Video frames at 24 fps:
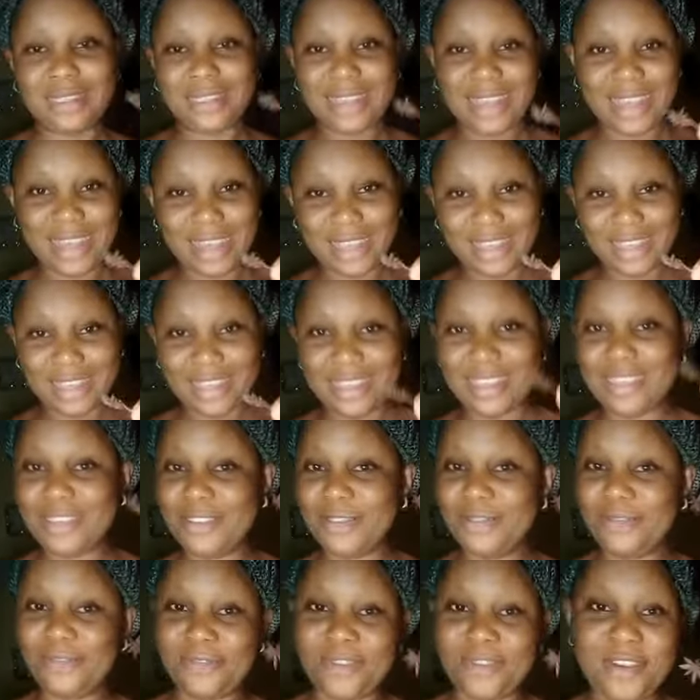guy is
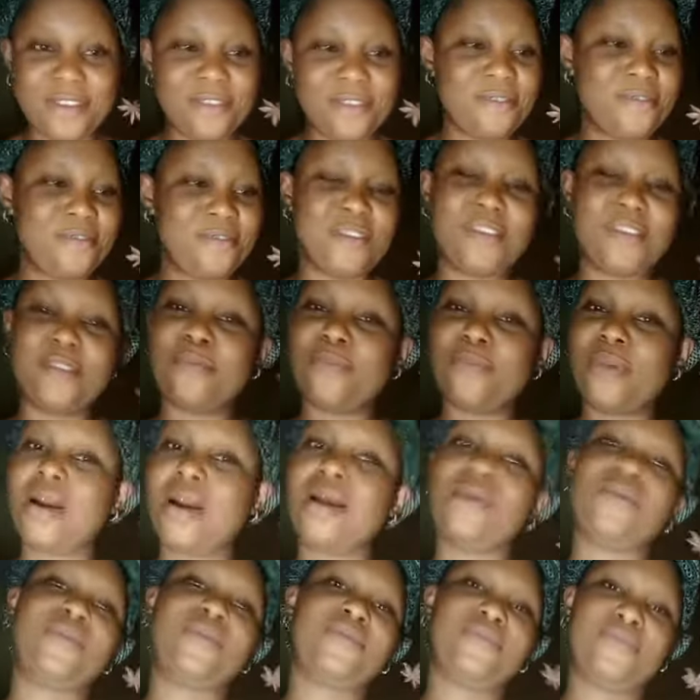very, very
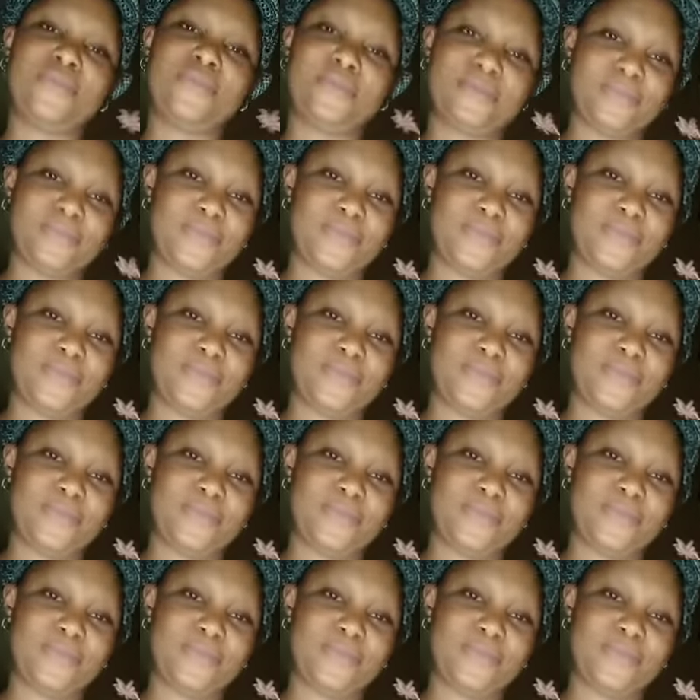powerful.